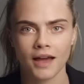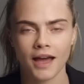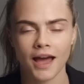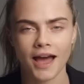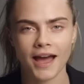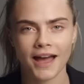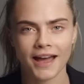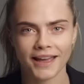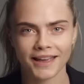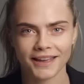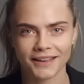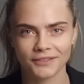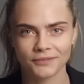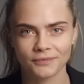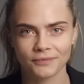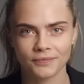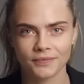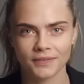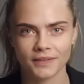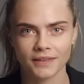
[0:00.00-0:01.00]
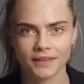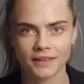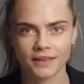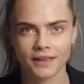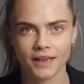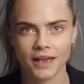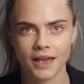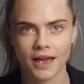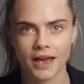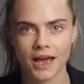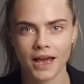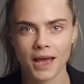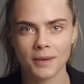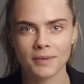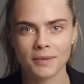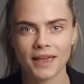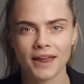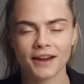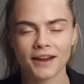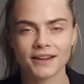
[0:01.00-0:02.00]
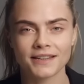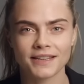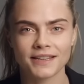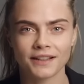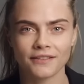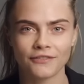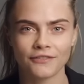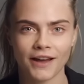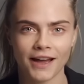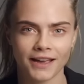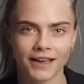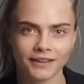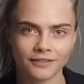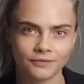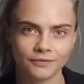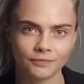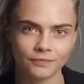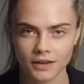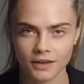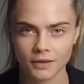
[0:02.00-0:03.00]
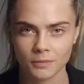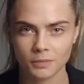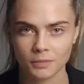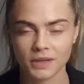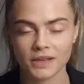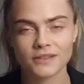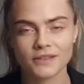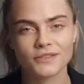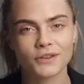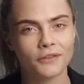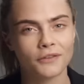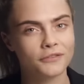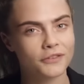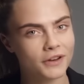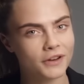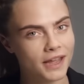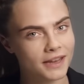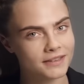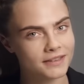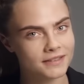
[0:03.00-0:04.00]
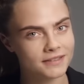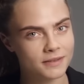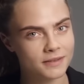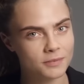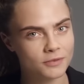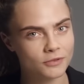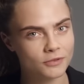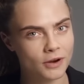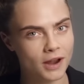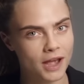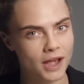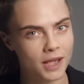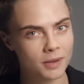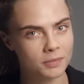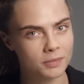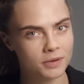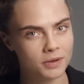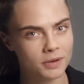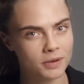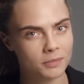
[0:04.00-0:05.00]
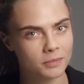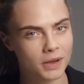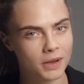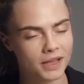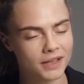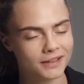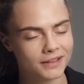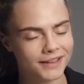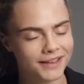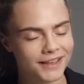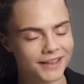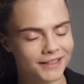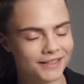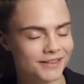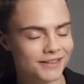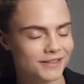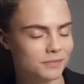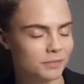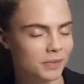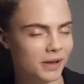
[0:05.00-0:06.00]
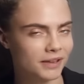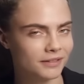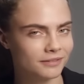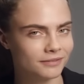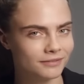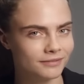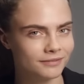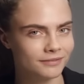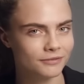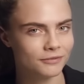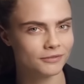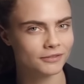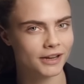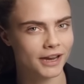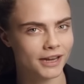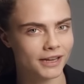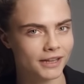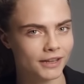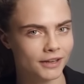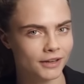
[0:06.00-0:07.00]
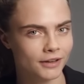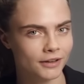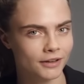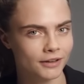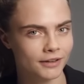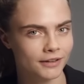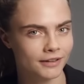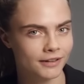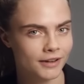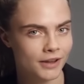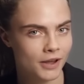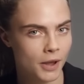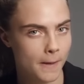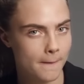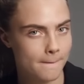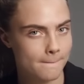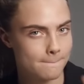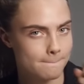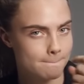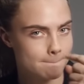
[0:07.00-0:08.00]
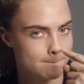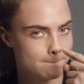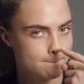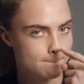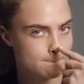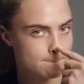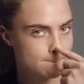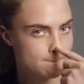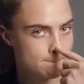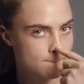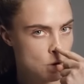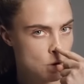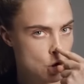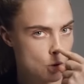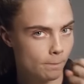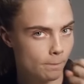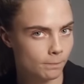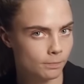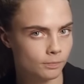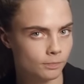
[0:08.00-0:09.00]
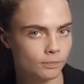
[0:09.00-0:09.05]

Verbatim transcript: Hi, I'm Cara Delevingne. Please don't forget to subscribe by clicking this button right here. Boop.